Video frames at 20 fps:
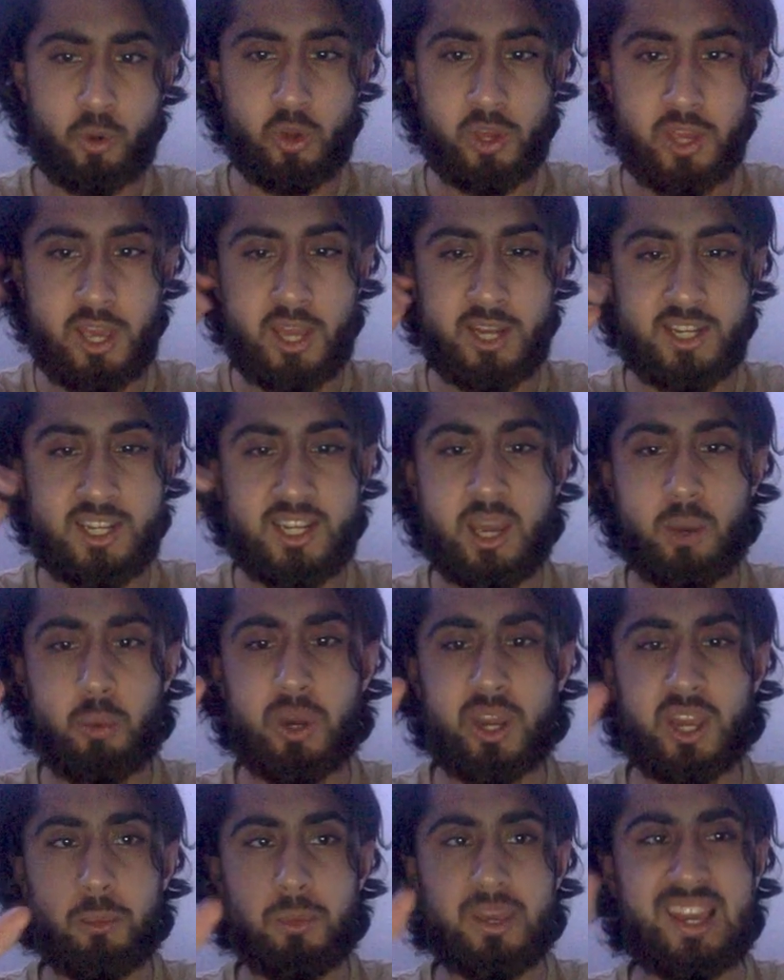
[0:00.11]
here, and today we're
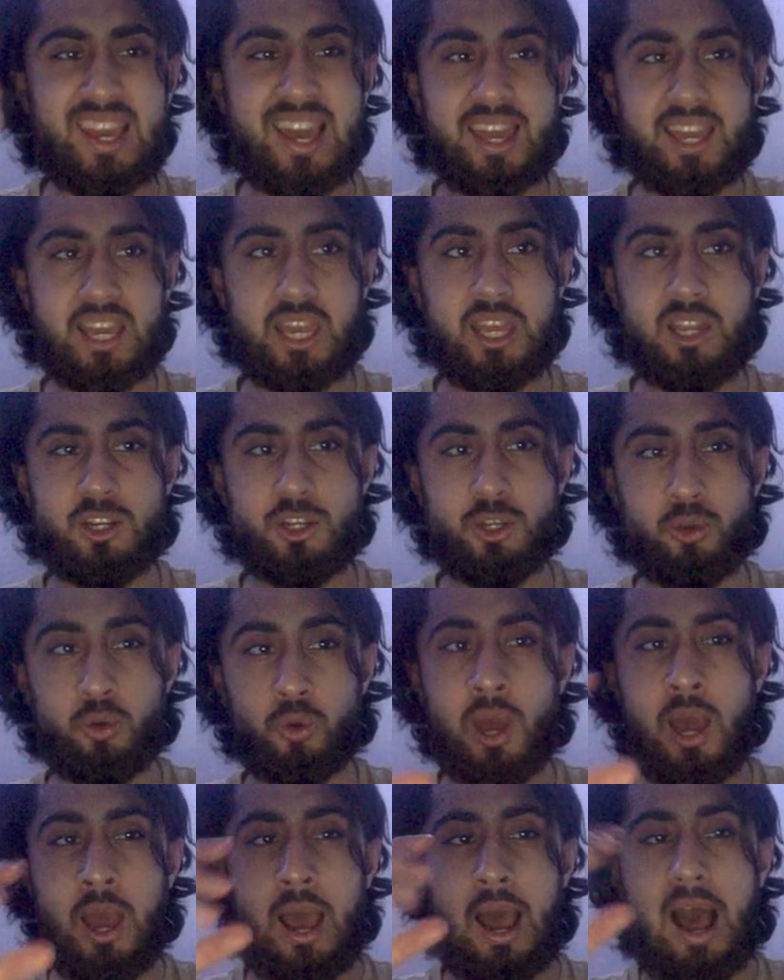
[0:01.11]
going to be getting into
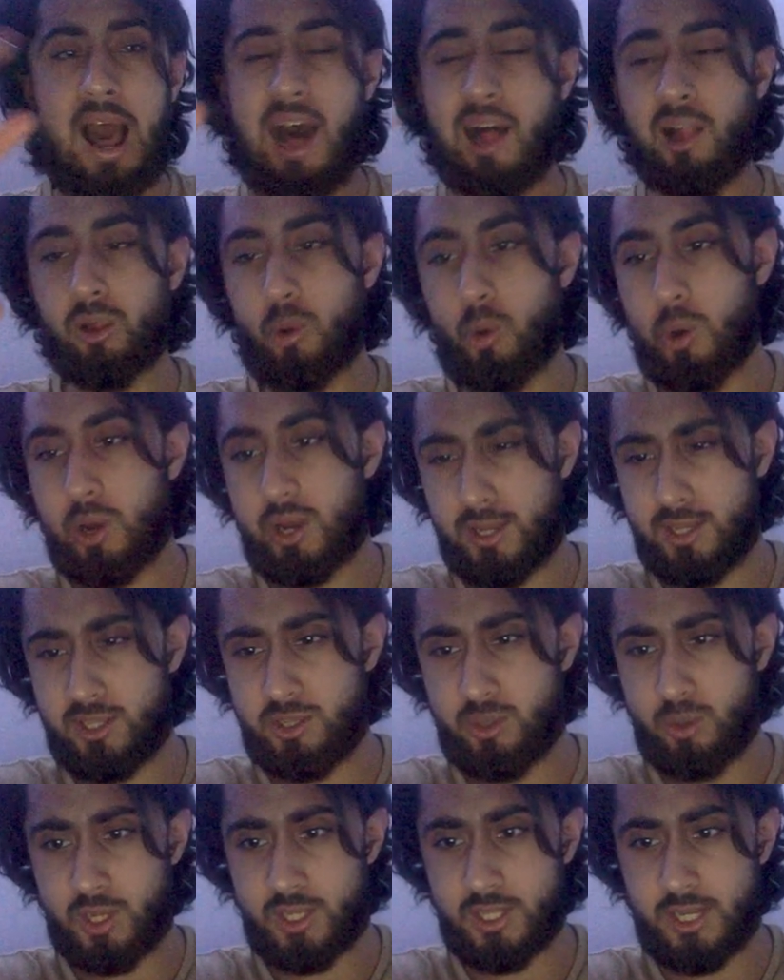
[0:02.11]
ALGO
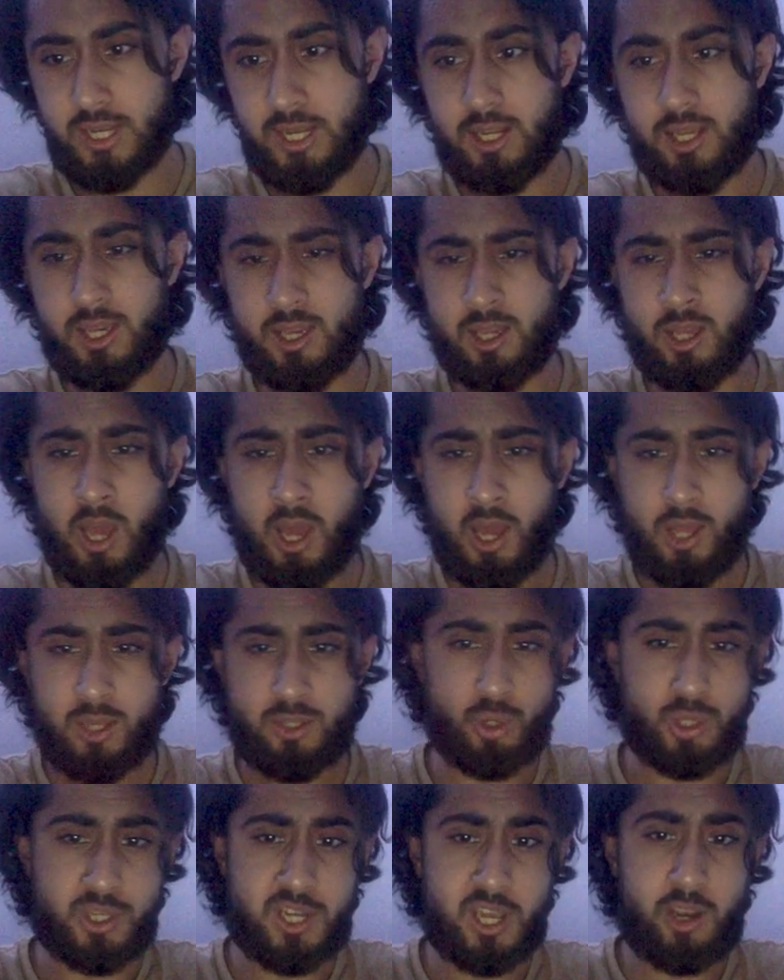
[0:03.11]
against USDT.
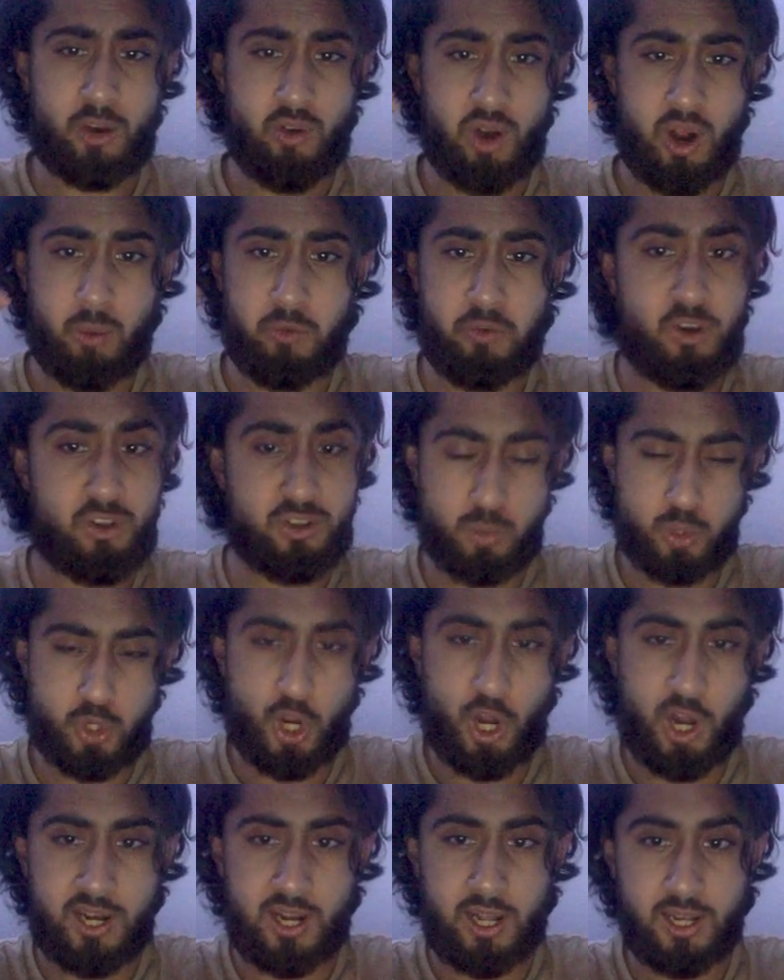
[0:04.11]
So stick around, we've got some
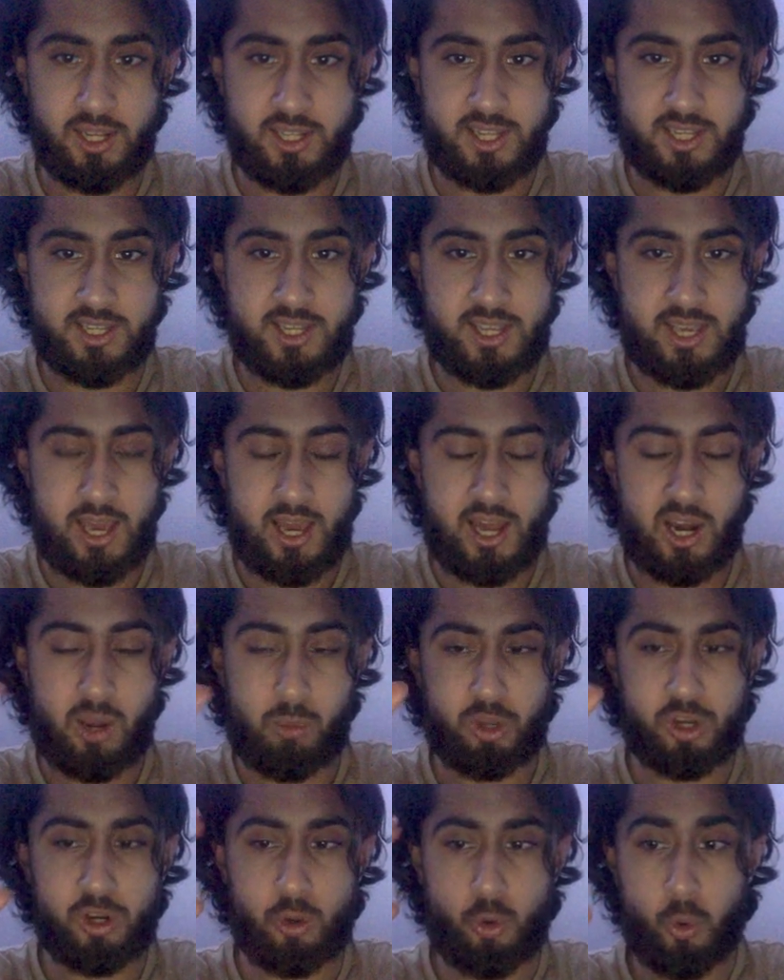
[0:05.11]
chart analysis here, and
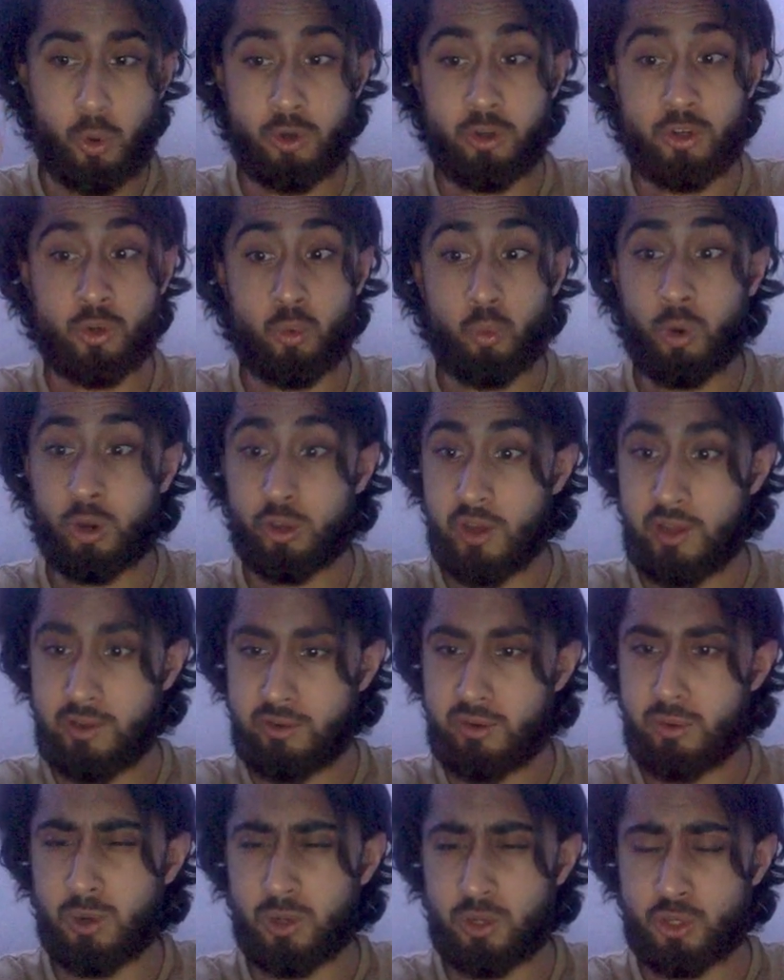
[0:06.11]
I'm going to go into what your
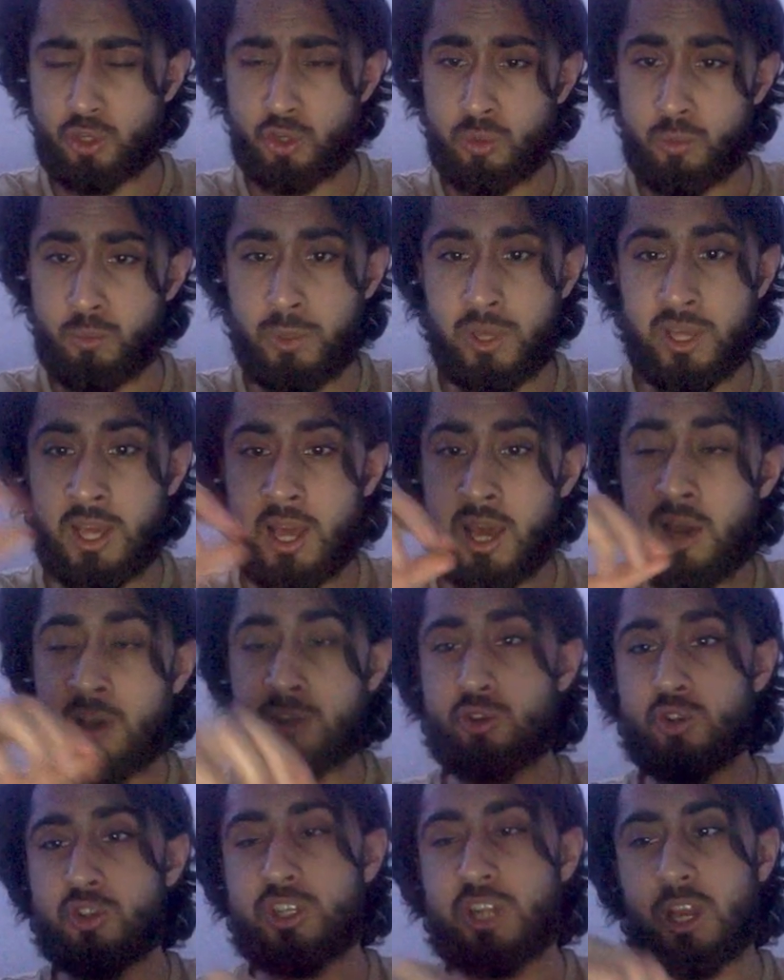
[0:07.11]
entry point should be.
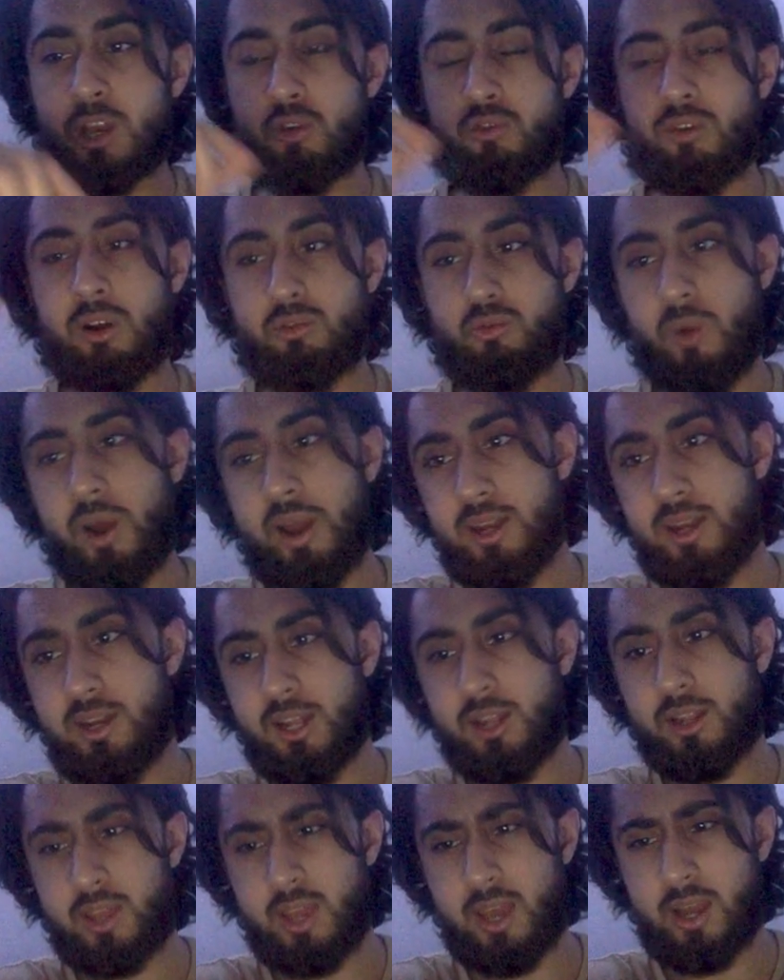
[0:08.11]
So stick around right
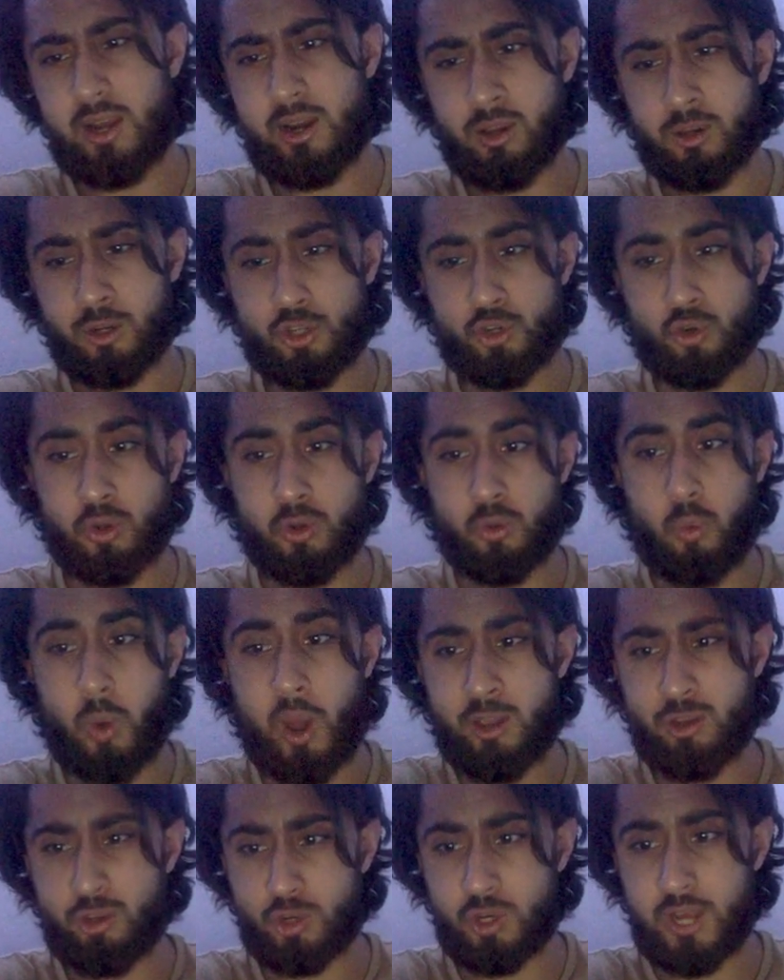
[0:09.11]
till the end. I'll show you
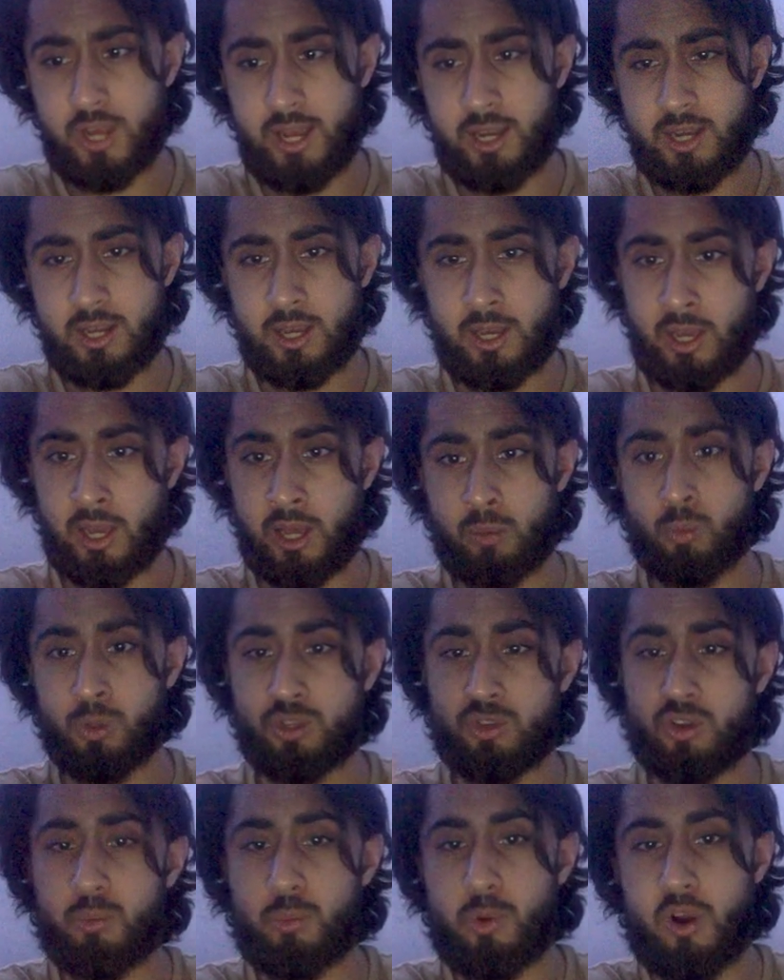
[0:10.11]
where you should enter and what
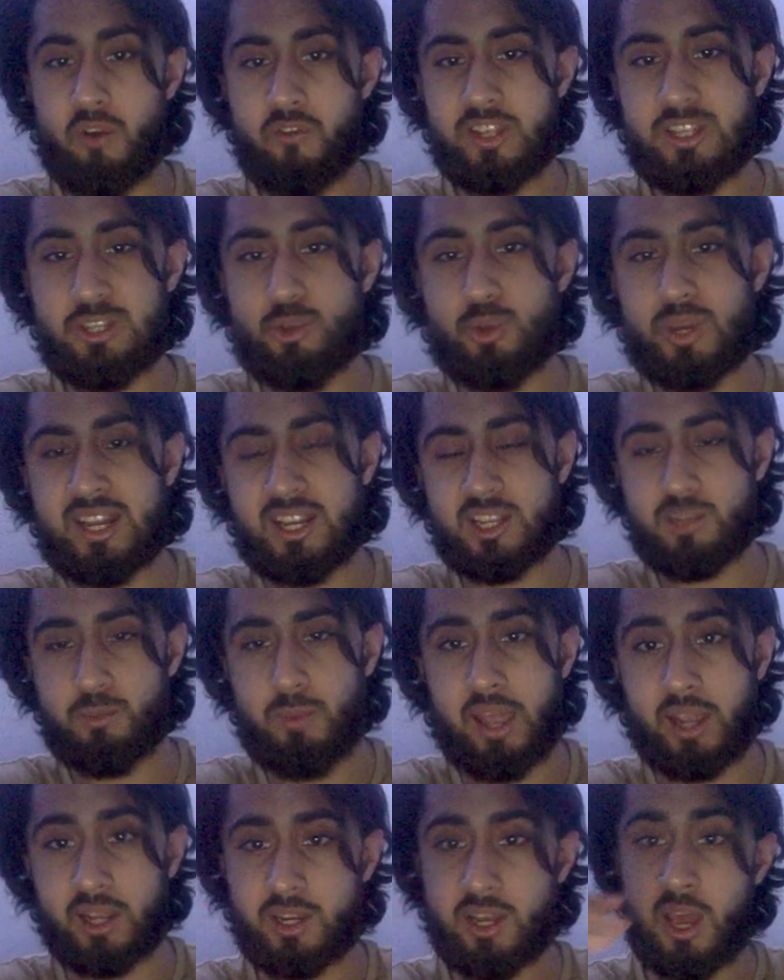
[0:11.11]
sort of profits you can
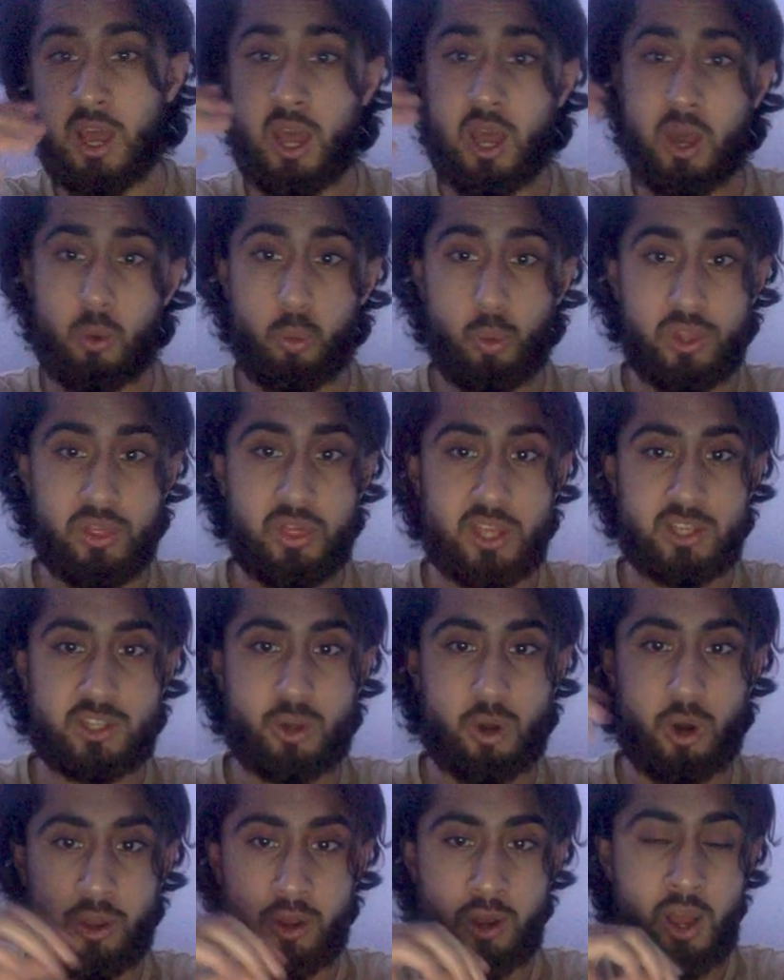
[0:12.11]
expect with this
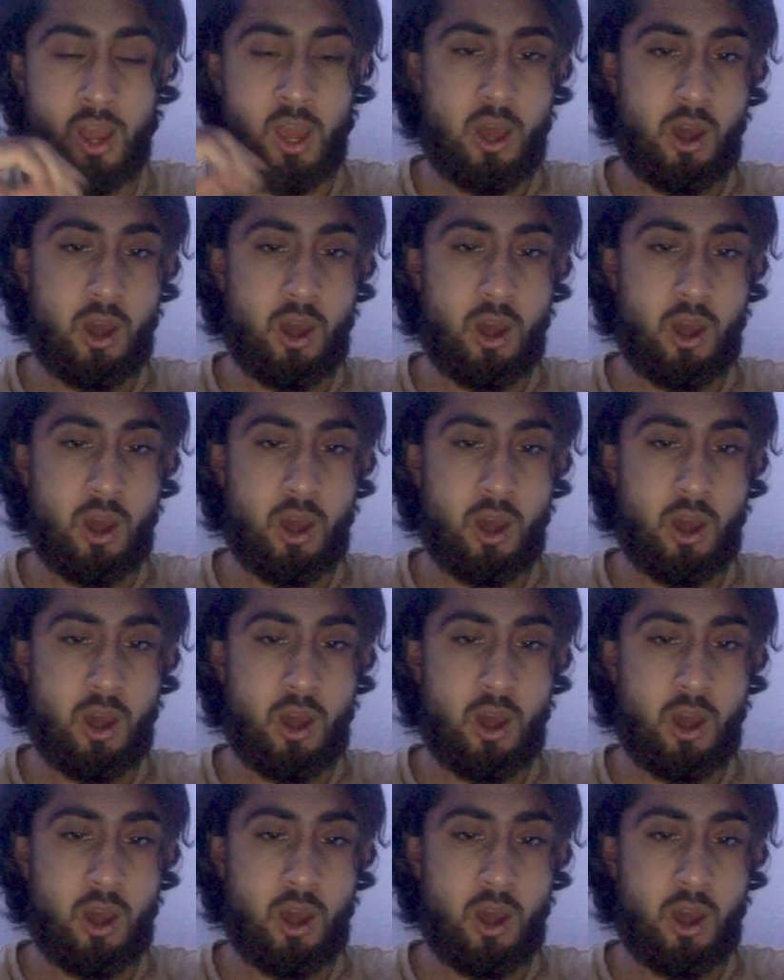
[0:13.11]
coin.